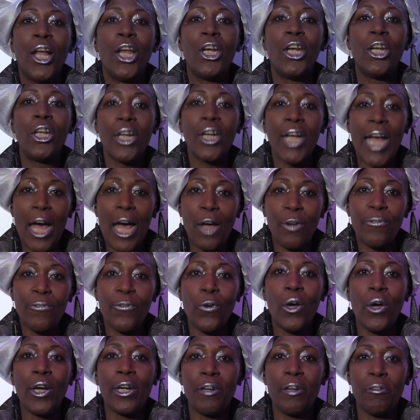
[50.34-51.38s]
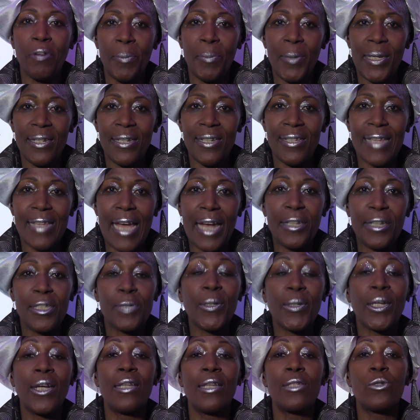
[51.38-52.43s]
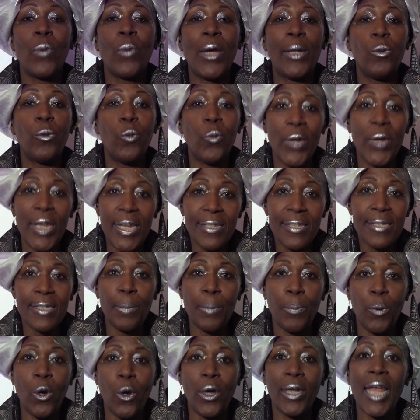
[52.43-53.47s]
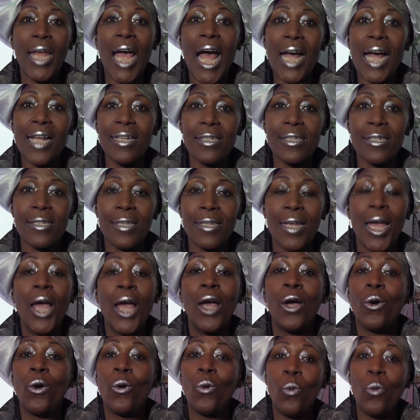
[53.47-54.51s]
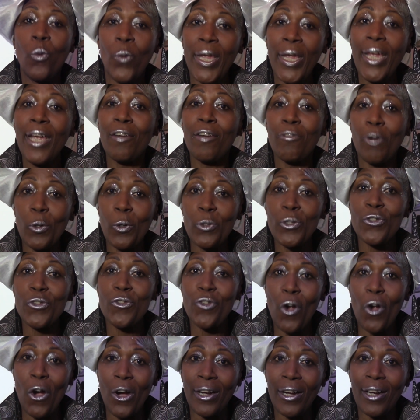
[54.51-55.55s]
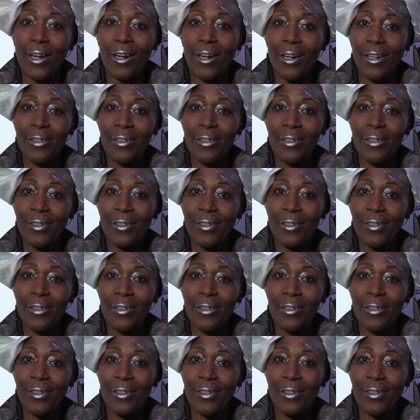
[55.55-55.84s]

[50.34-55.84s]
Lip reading: look out for our Caribbean designers, because when we support us, we grow stronger.